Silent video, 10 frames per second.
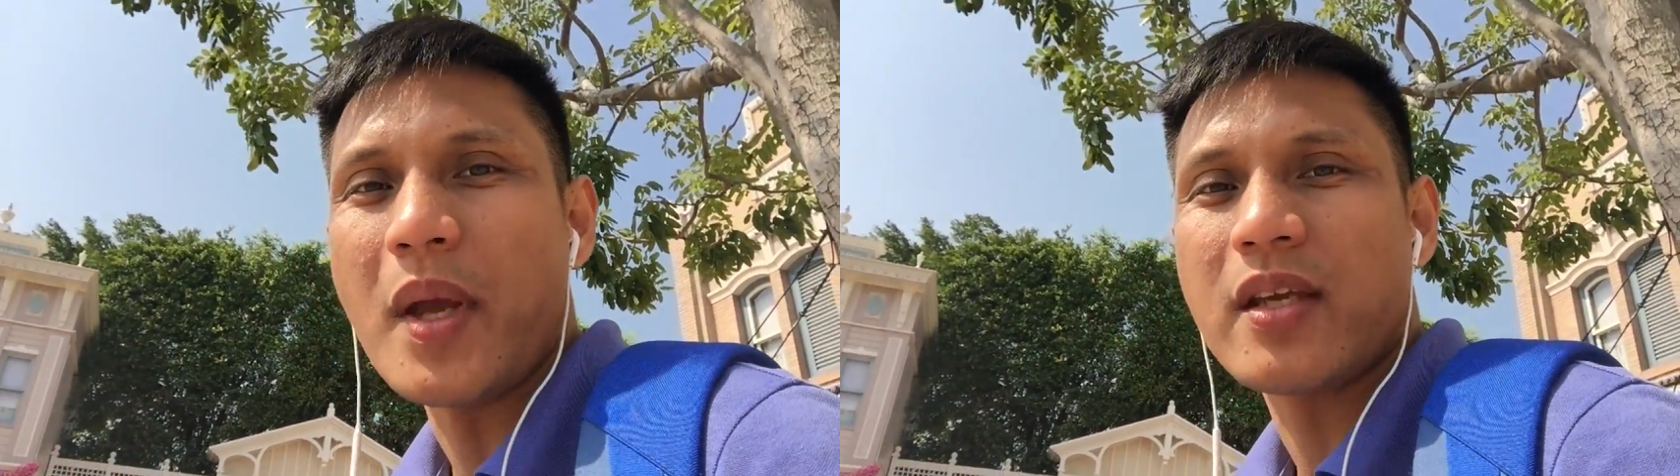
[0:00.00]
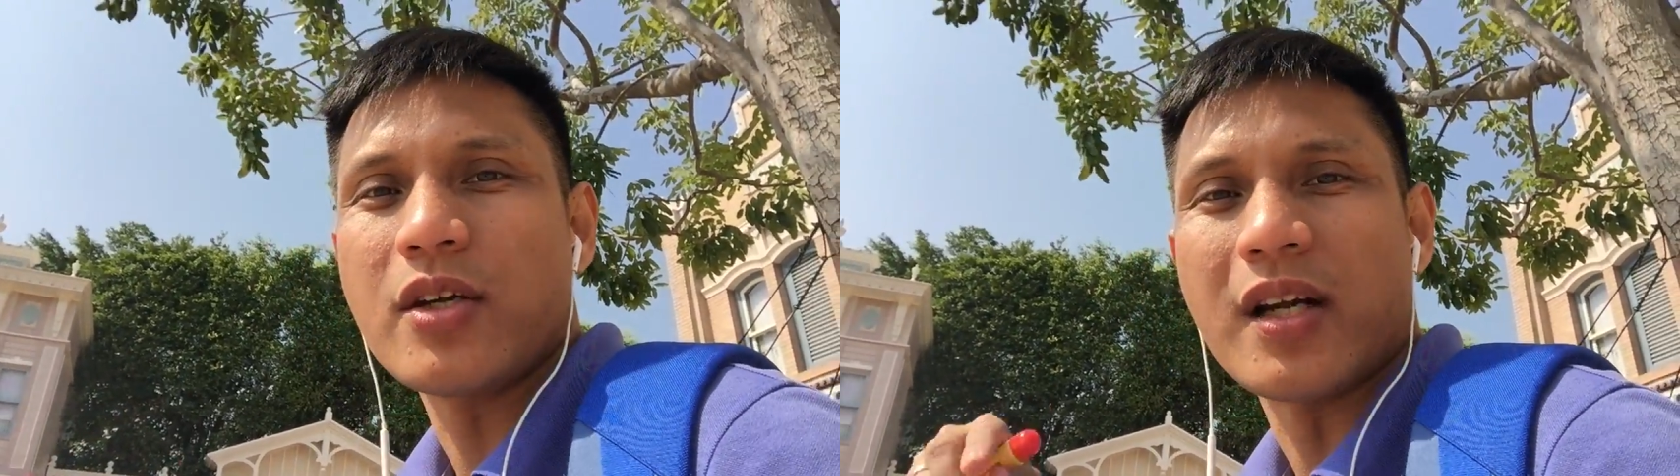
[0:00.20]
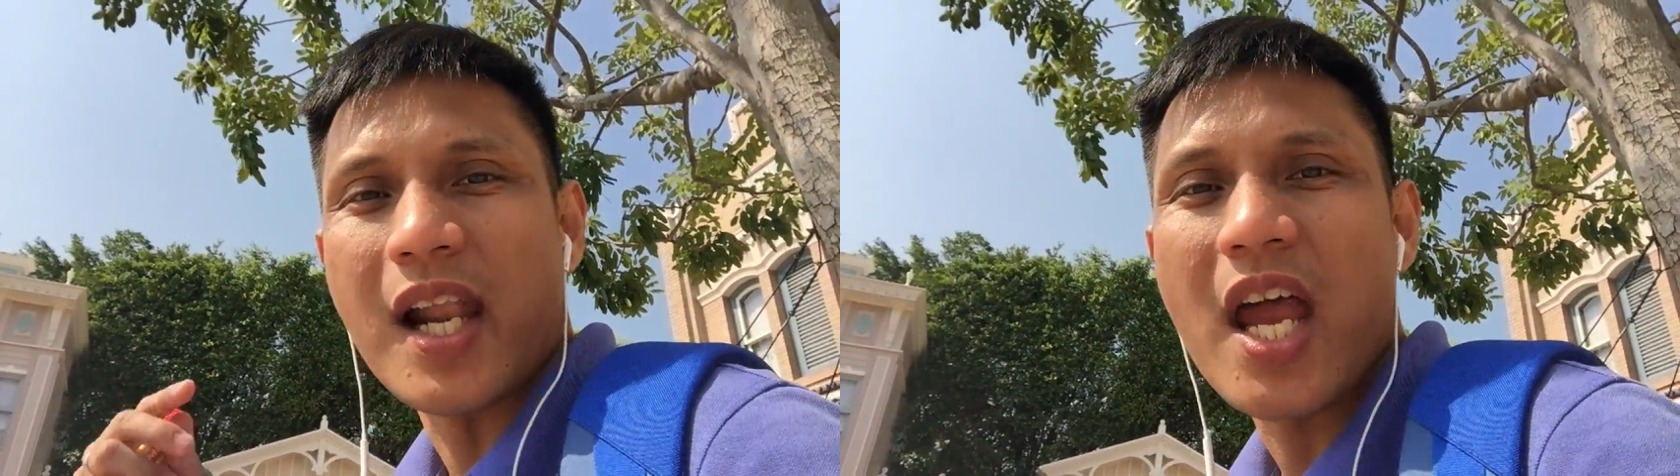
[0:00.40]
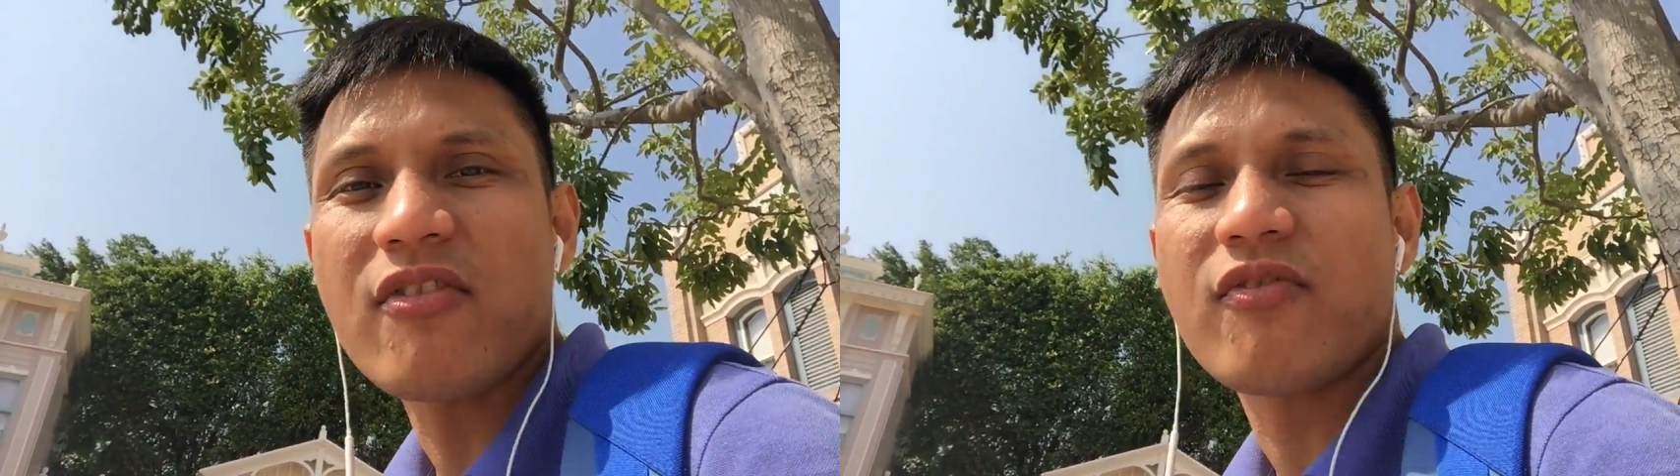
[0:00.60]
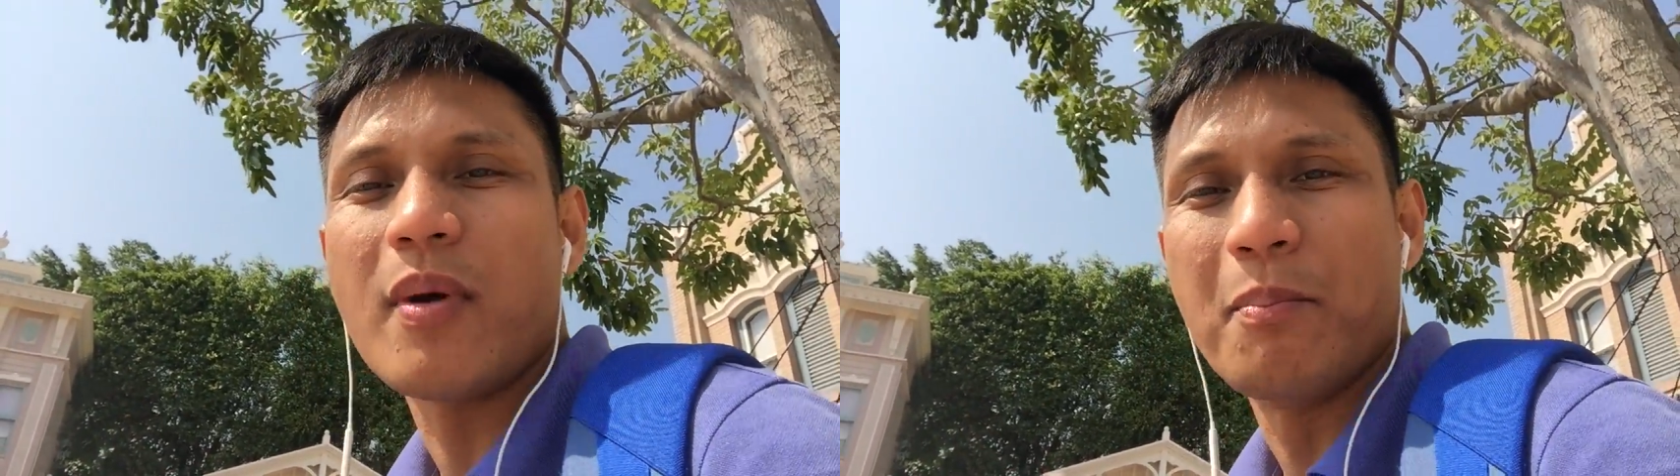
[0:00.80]
make your
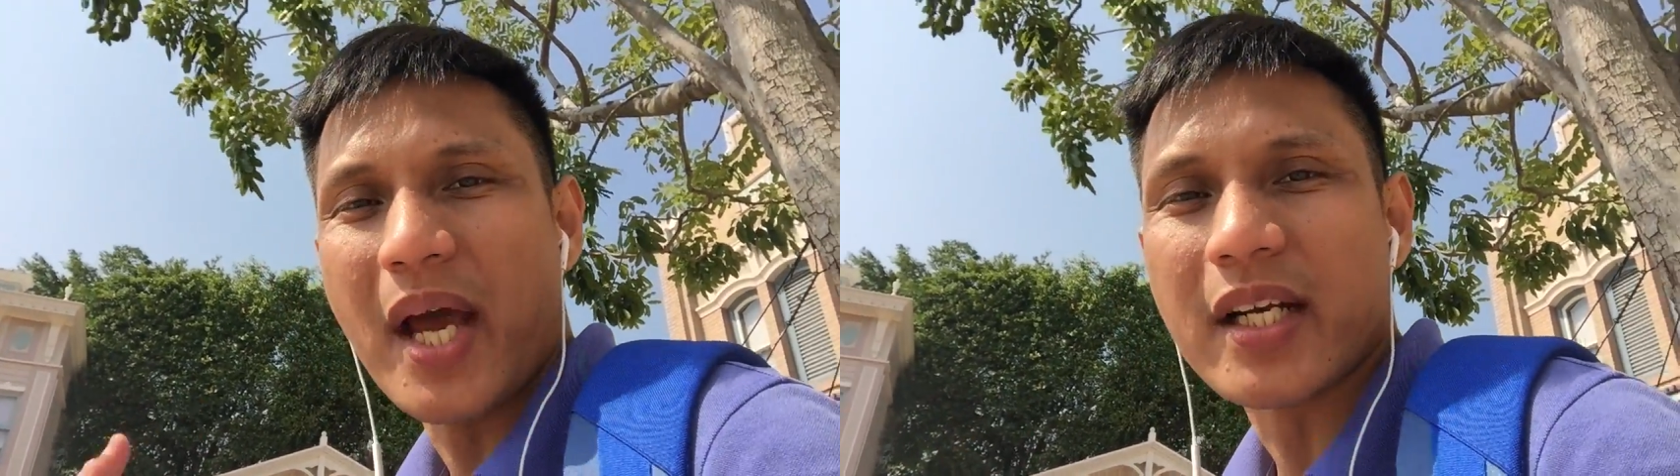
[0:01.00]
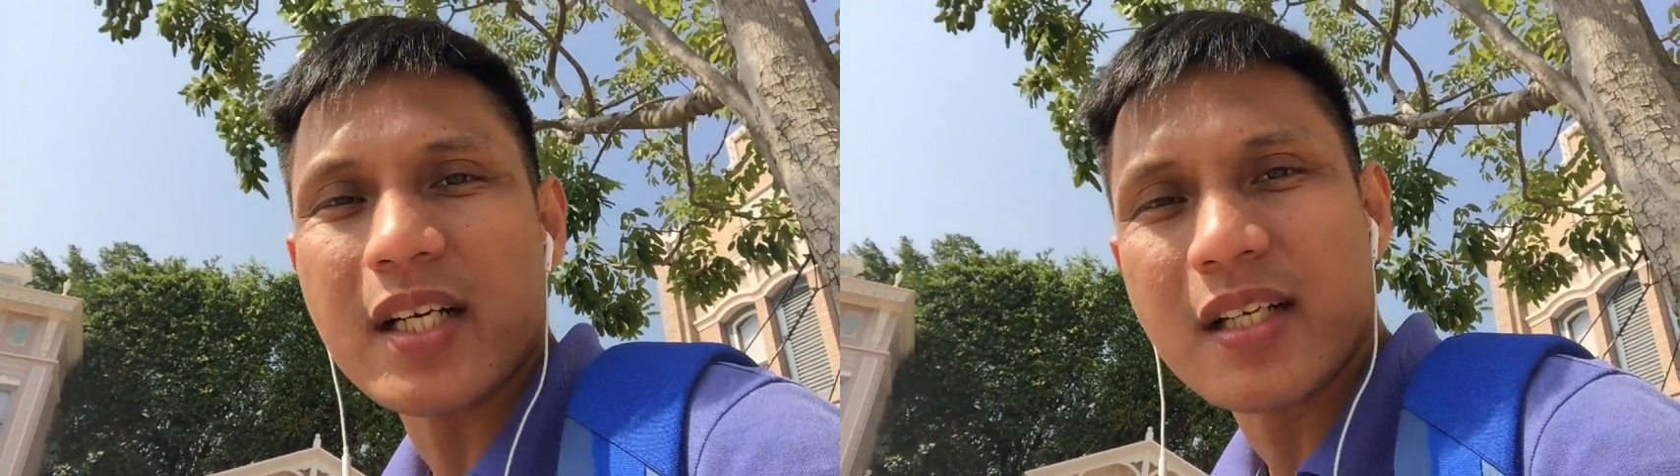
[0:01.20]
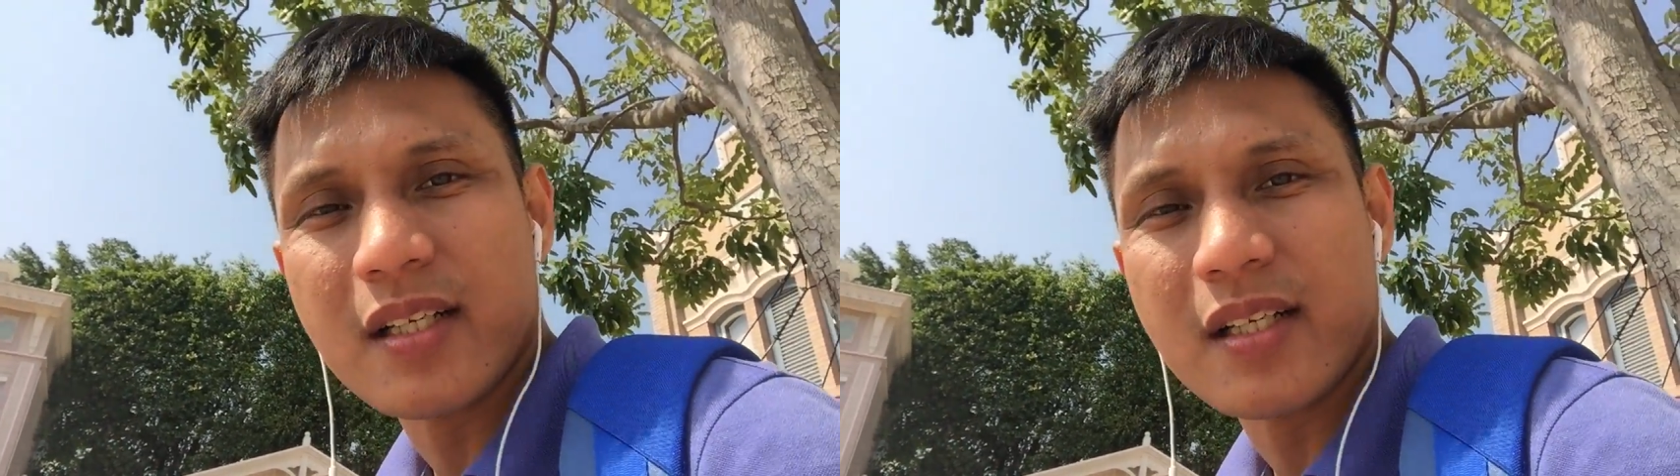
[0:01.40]
life better,